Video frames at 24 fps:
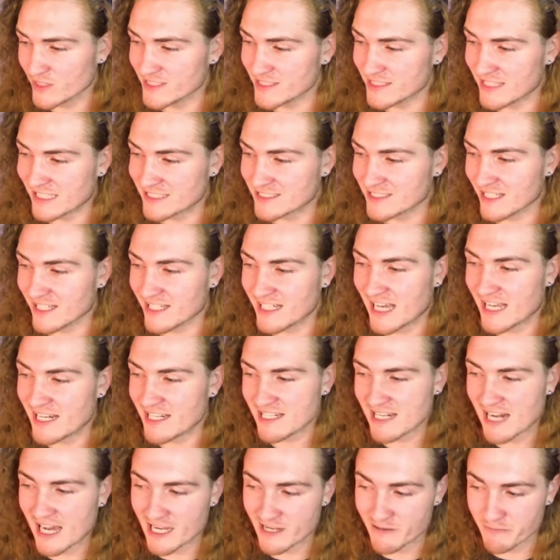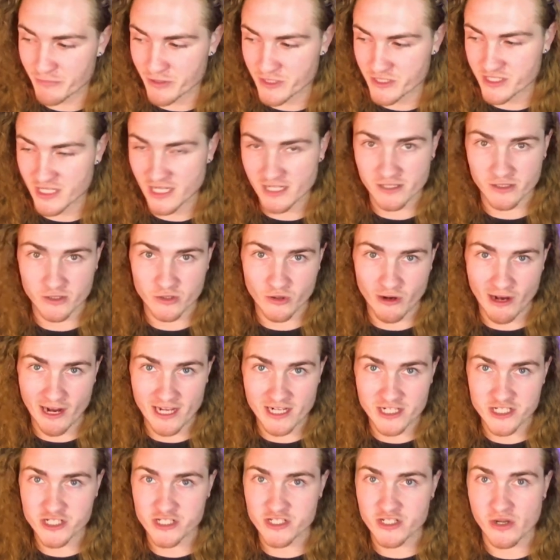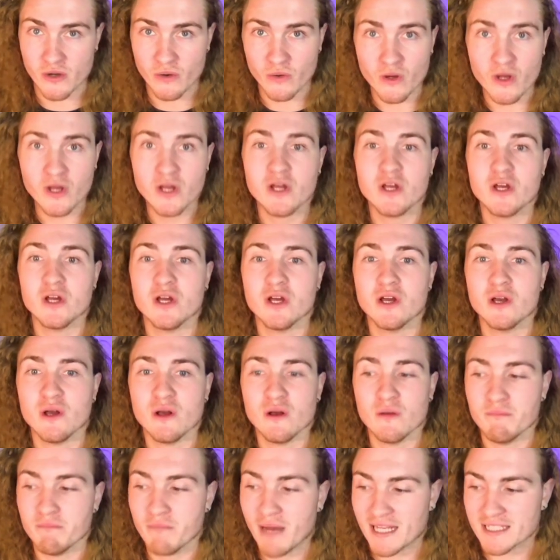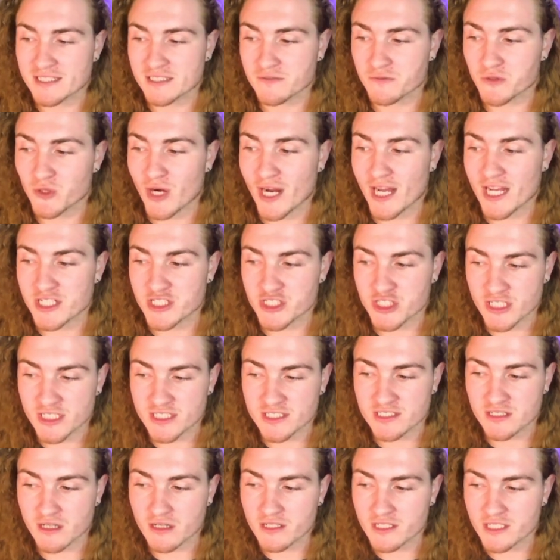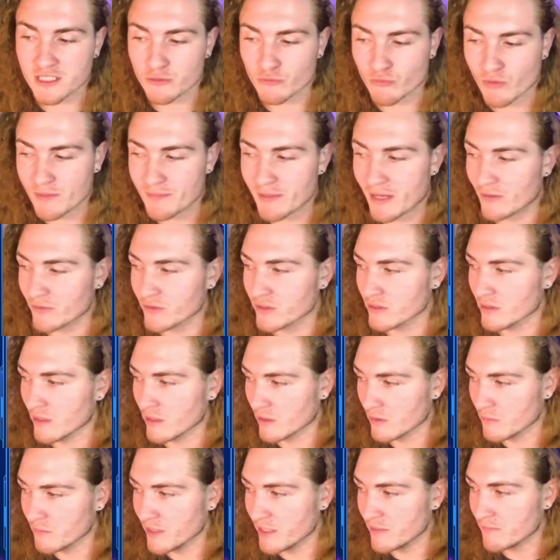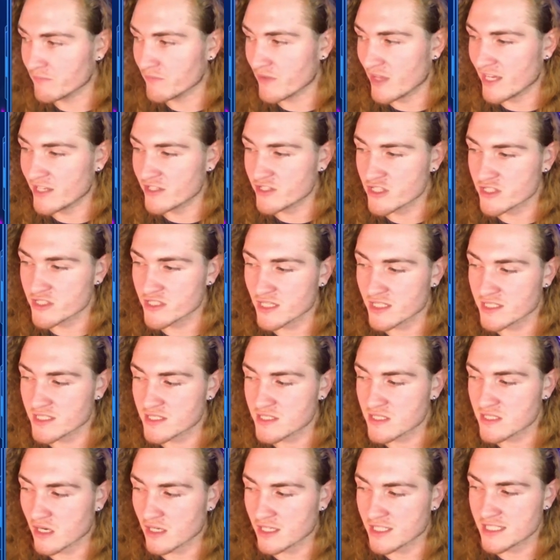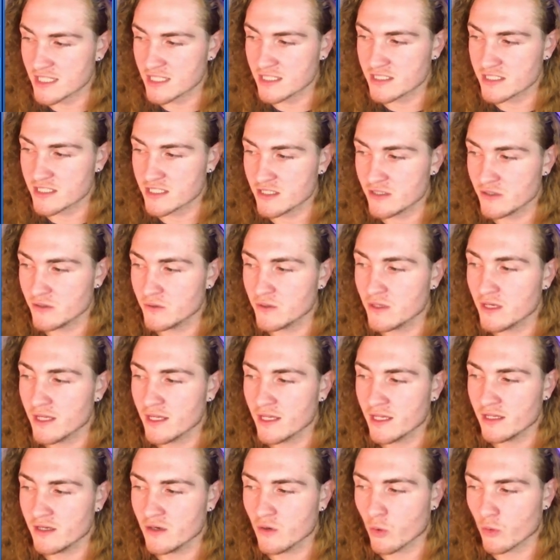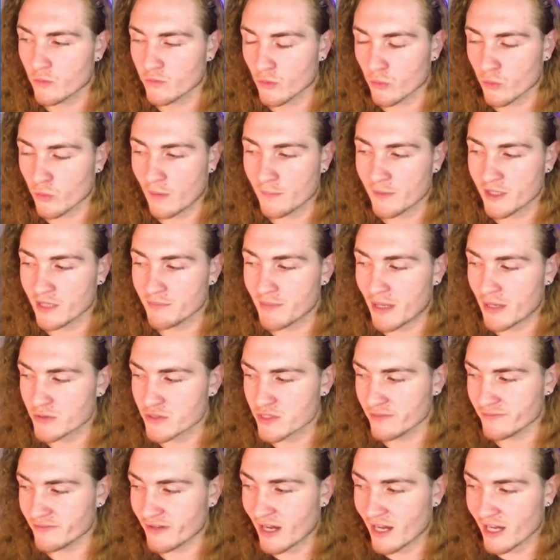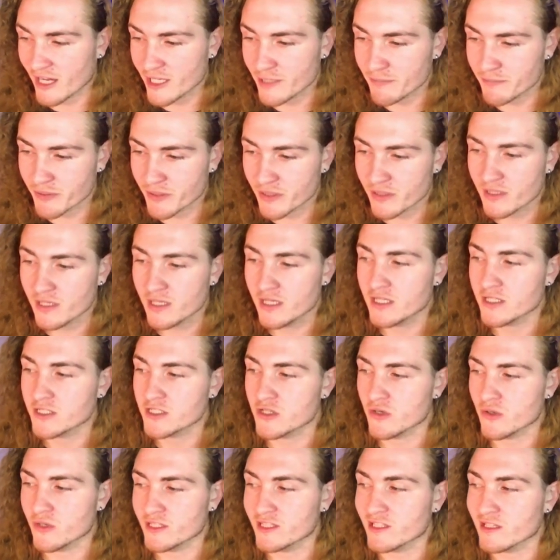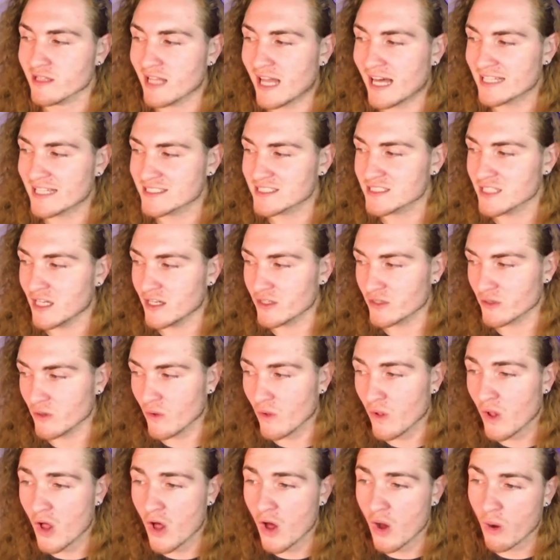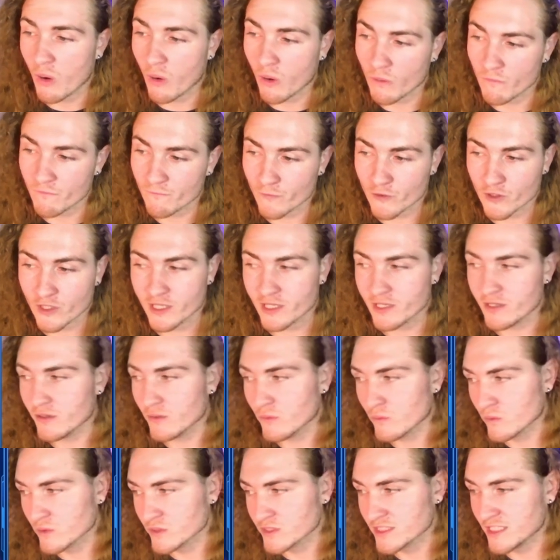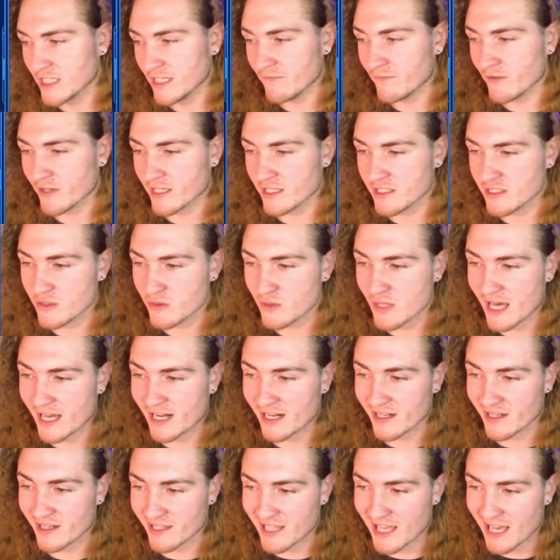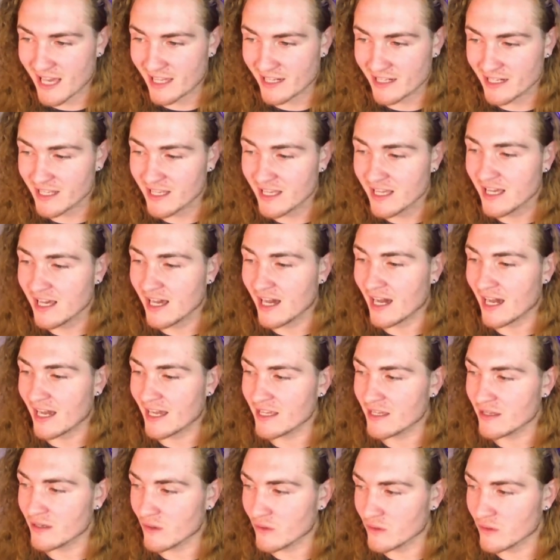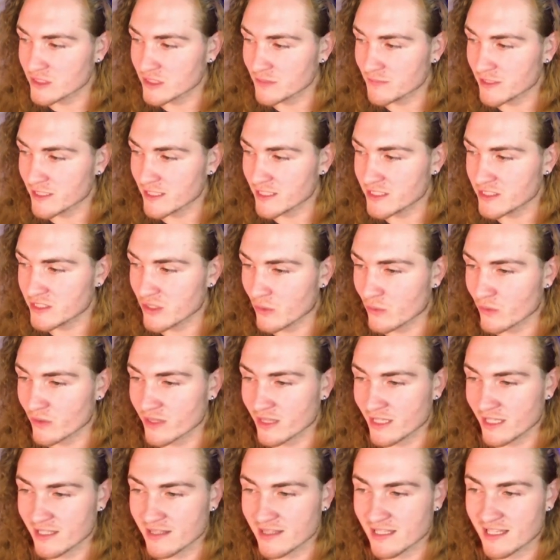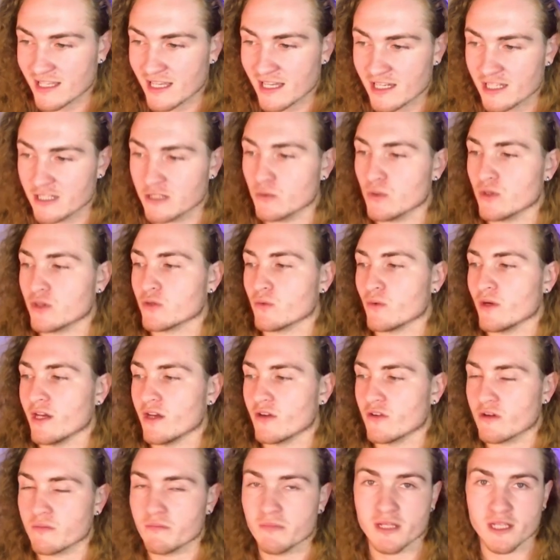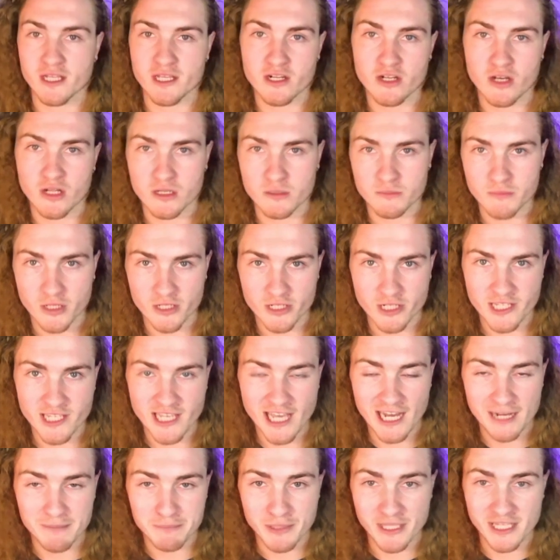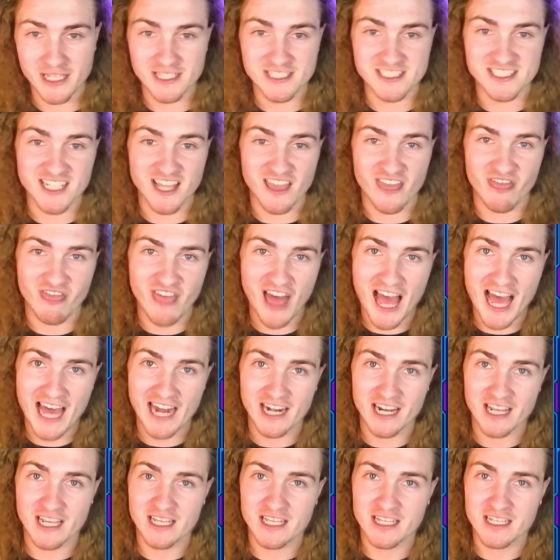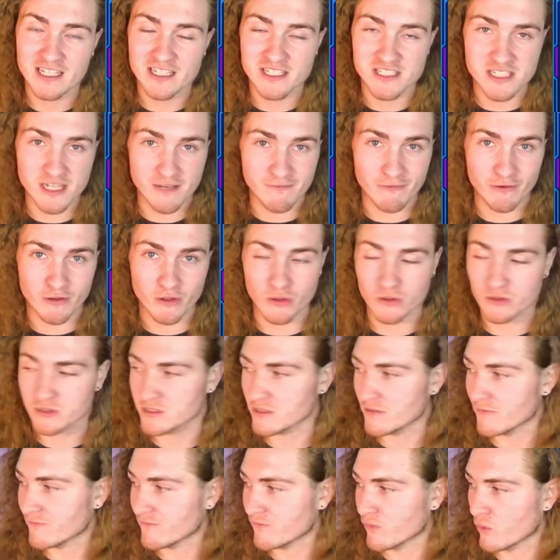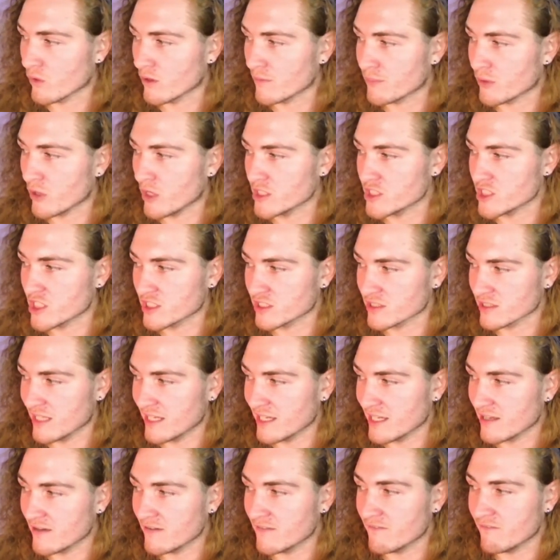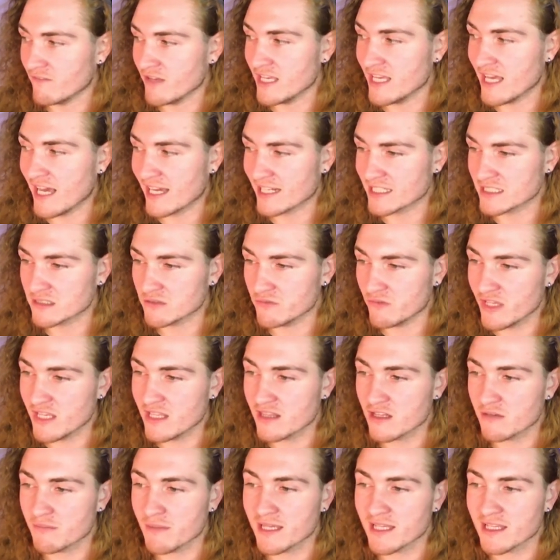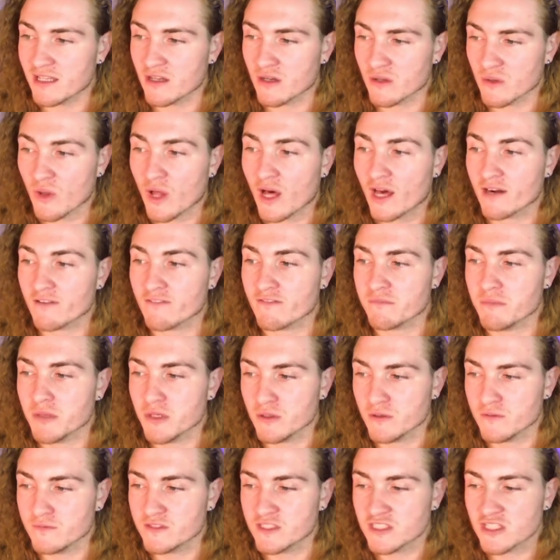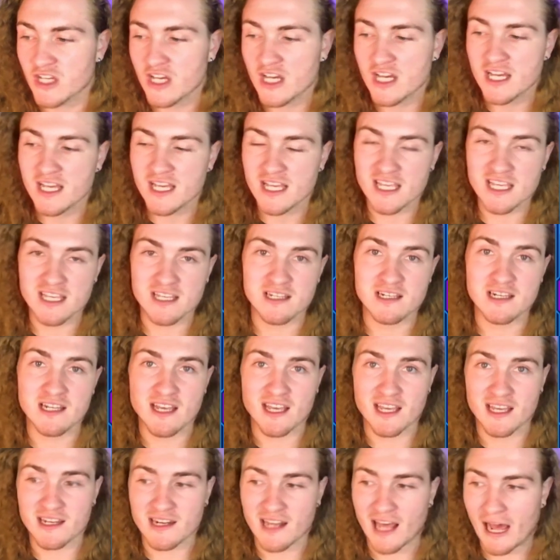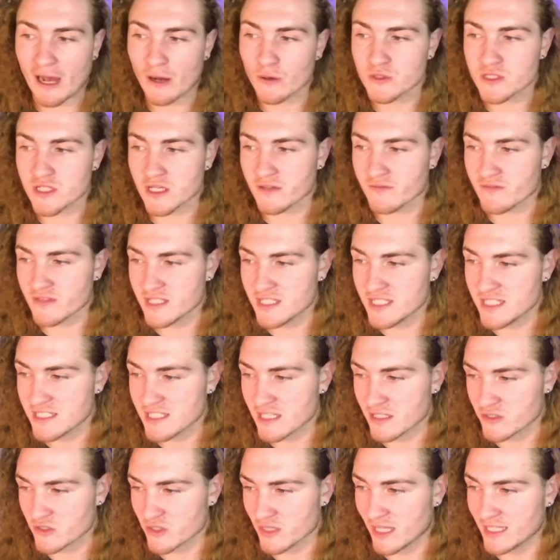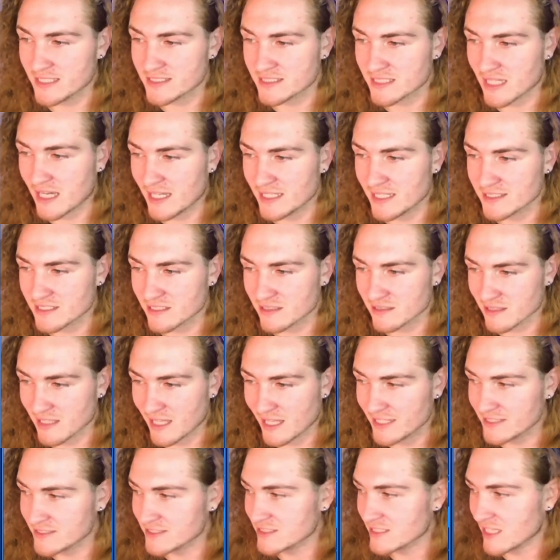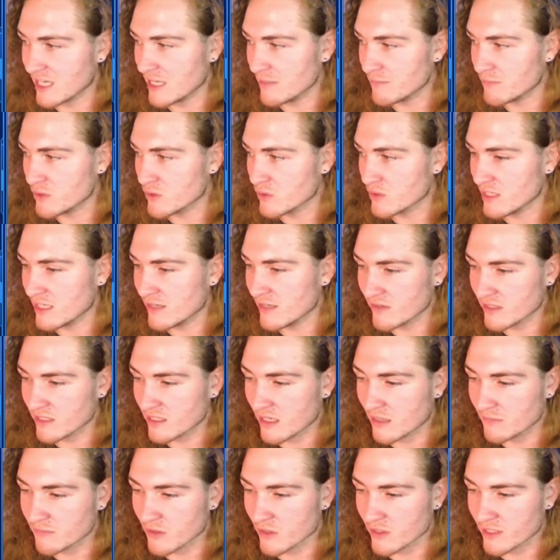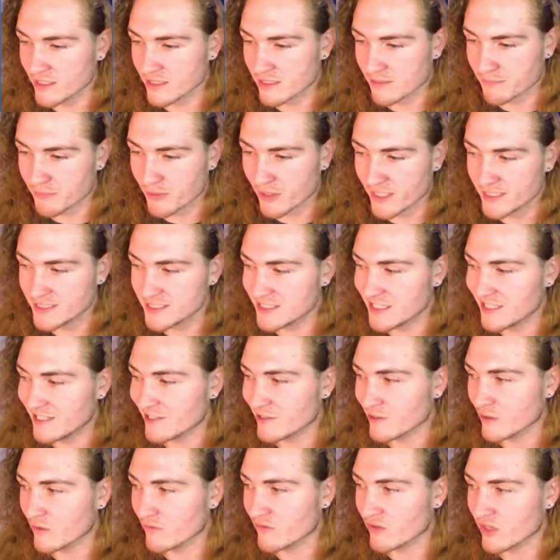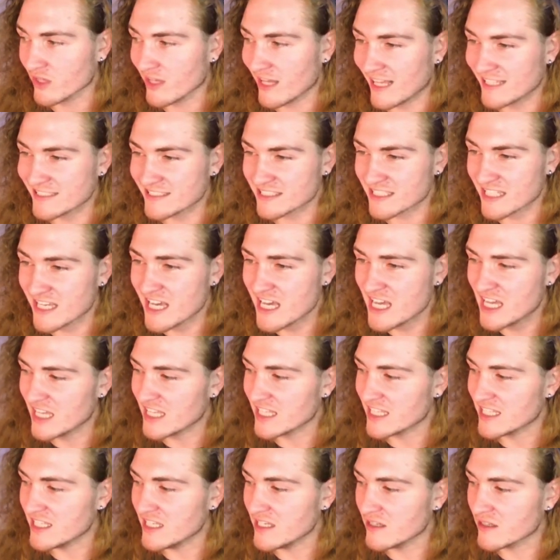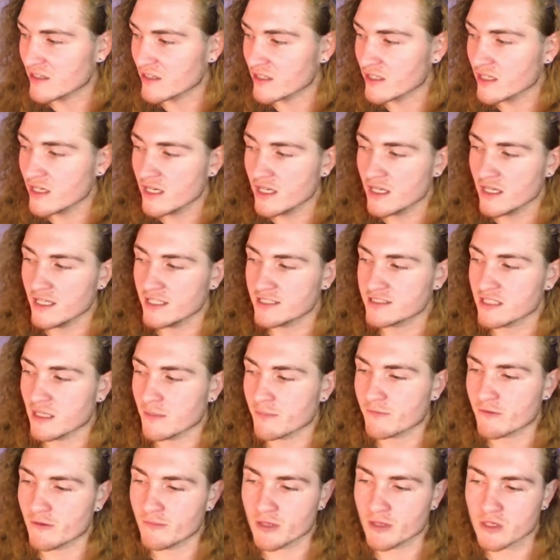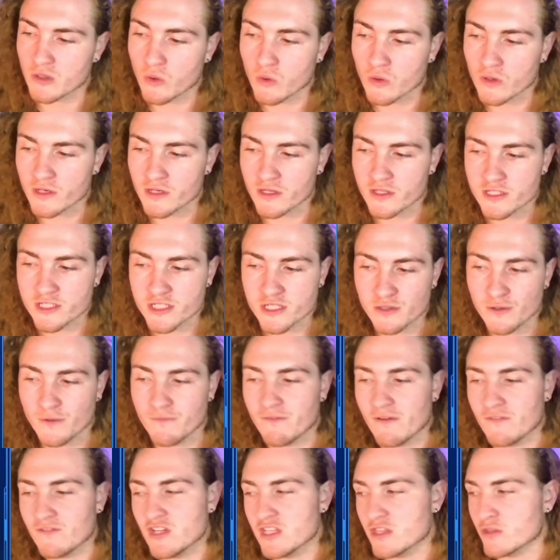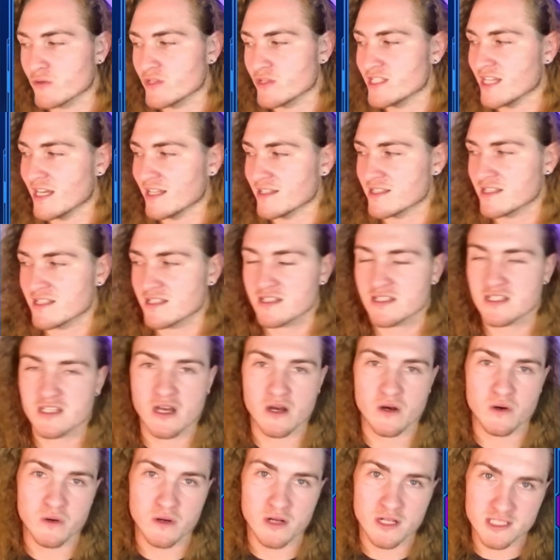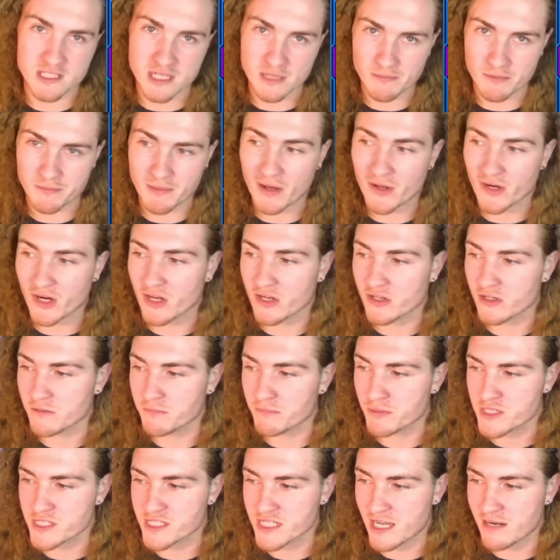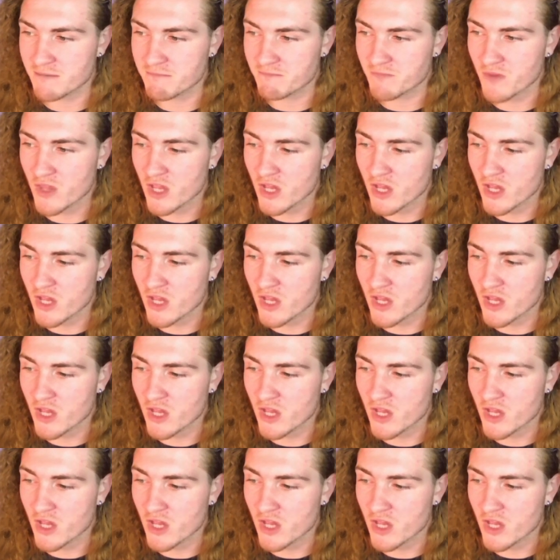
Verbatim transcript: that's like ninety-nine percent crash. So massive crash. It's starting to rebound a little bit. It just got sucked into an overwhelming amount of hype during the last cycle. Hopefully, we'll see if it can do that again. I ultimately don't think that getting to a three hundred million dollar market cap is that difficult for a project like V X V. They're making a lot of moves in and out of the decentralized science landscape. You can even come look at the price here over the last year. It's up from a quarter to fifty-three cents, so it's up about one hundred percent.